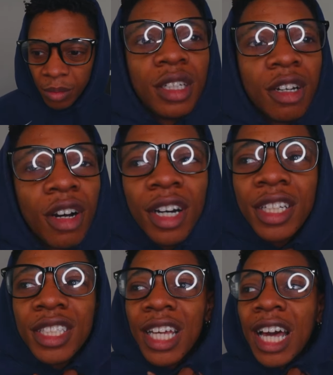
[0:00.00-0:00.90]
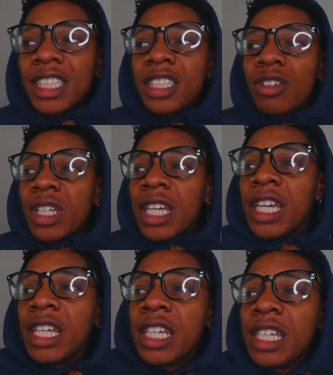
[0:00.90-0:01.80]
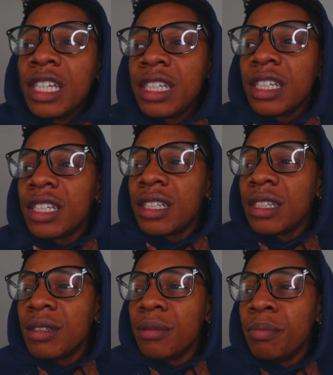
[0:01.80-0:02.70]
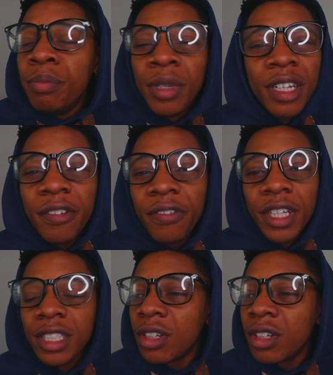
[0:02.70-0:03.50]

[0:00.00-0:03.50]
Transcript: You know, honestly, I just don't get any benefits.